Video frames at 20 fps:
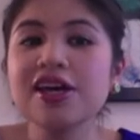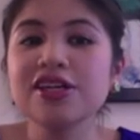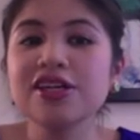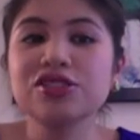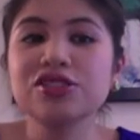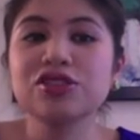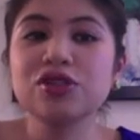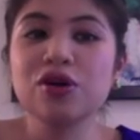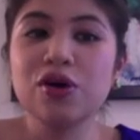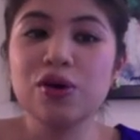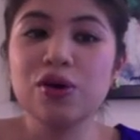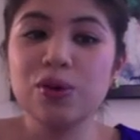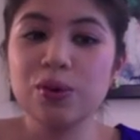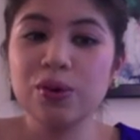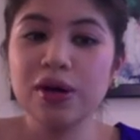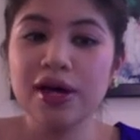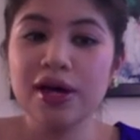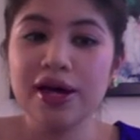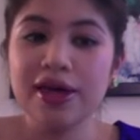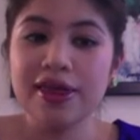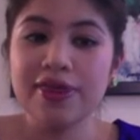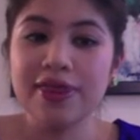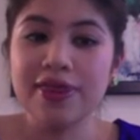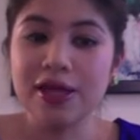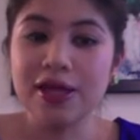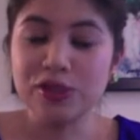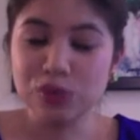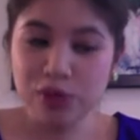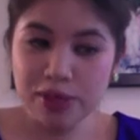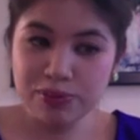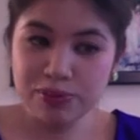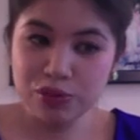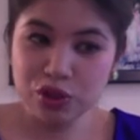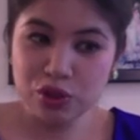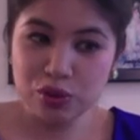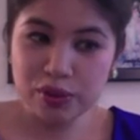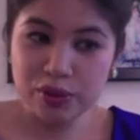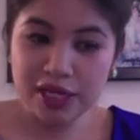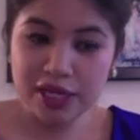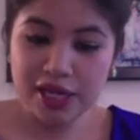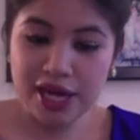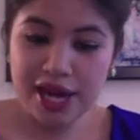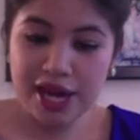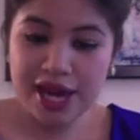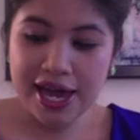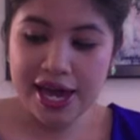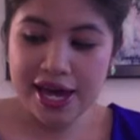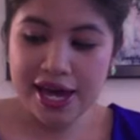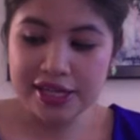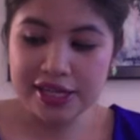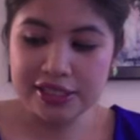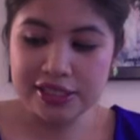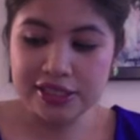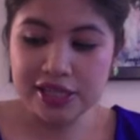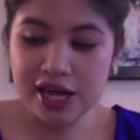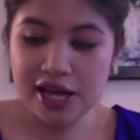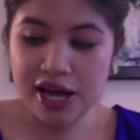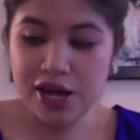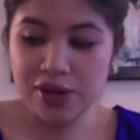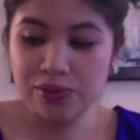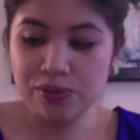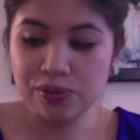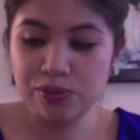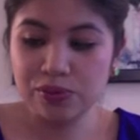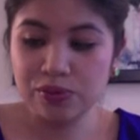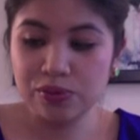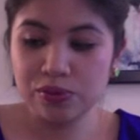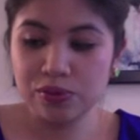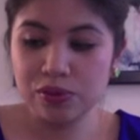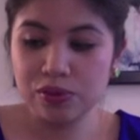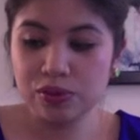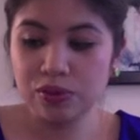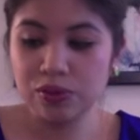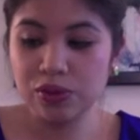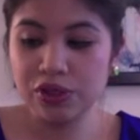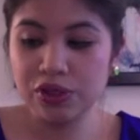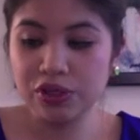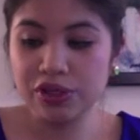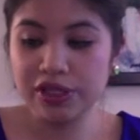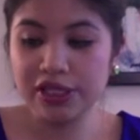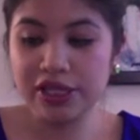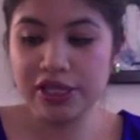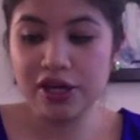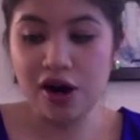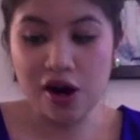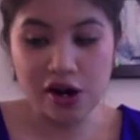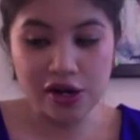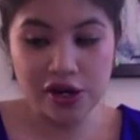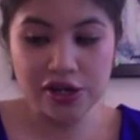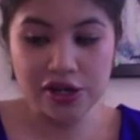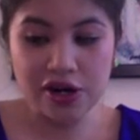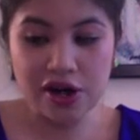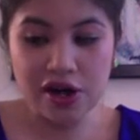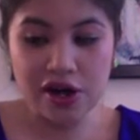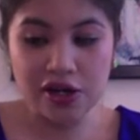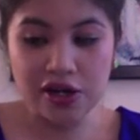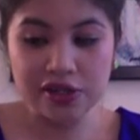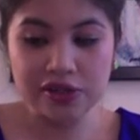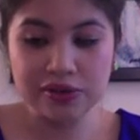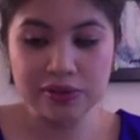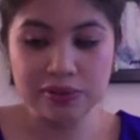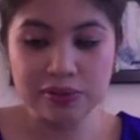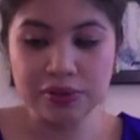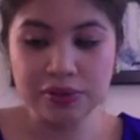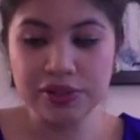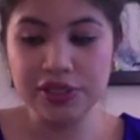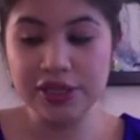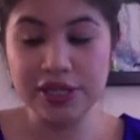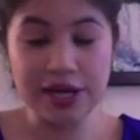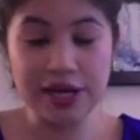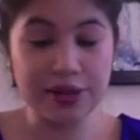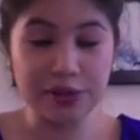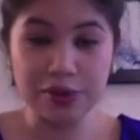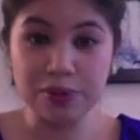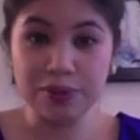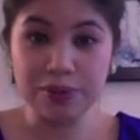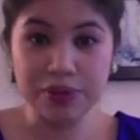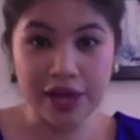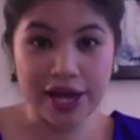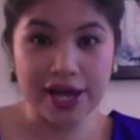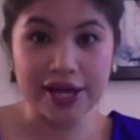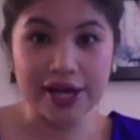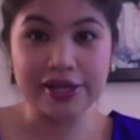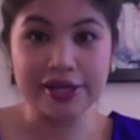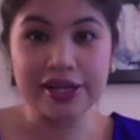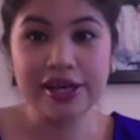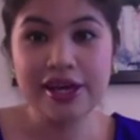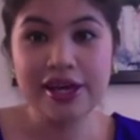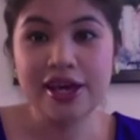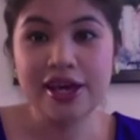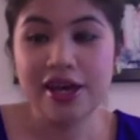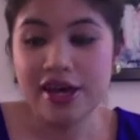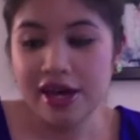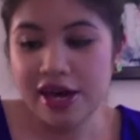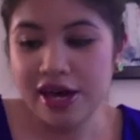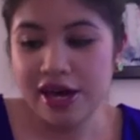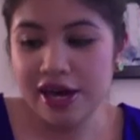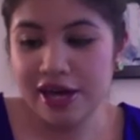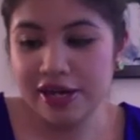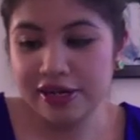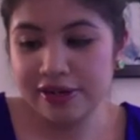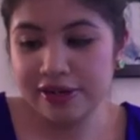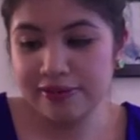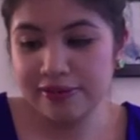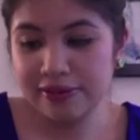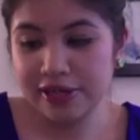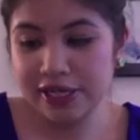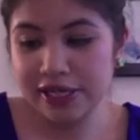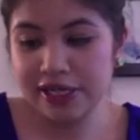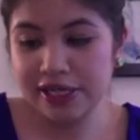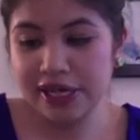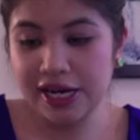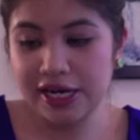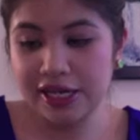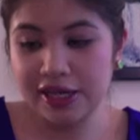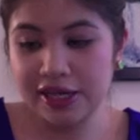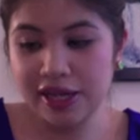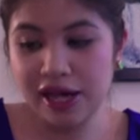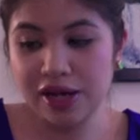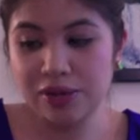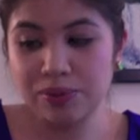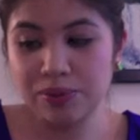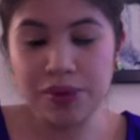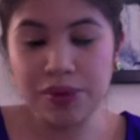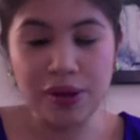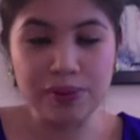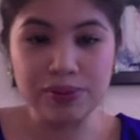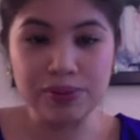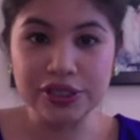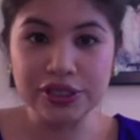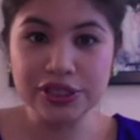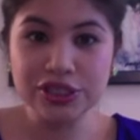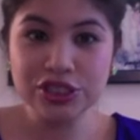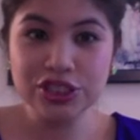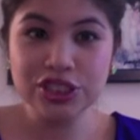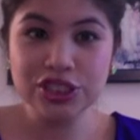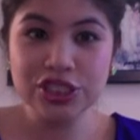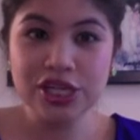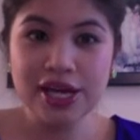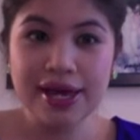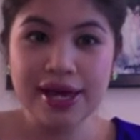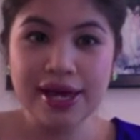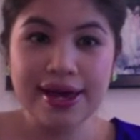So that's what I'm doing, and I'm working hard on putting together a plan and then getting that published.